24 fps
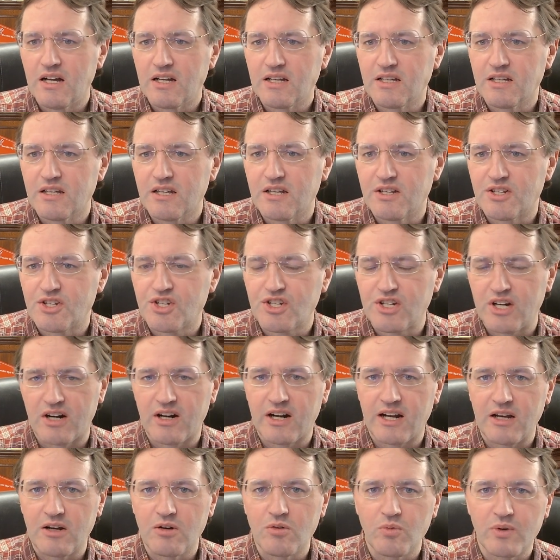is
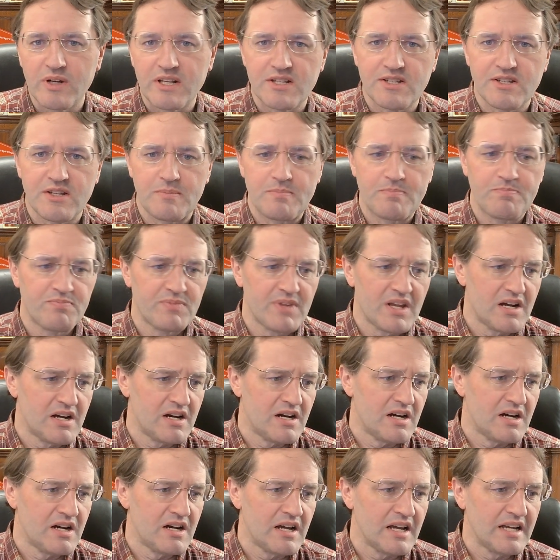sharing wisdom
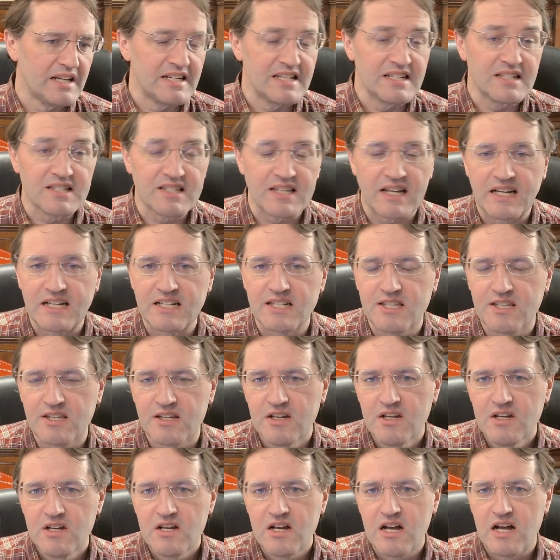and insights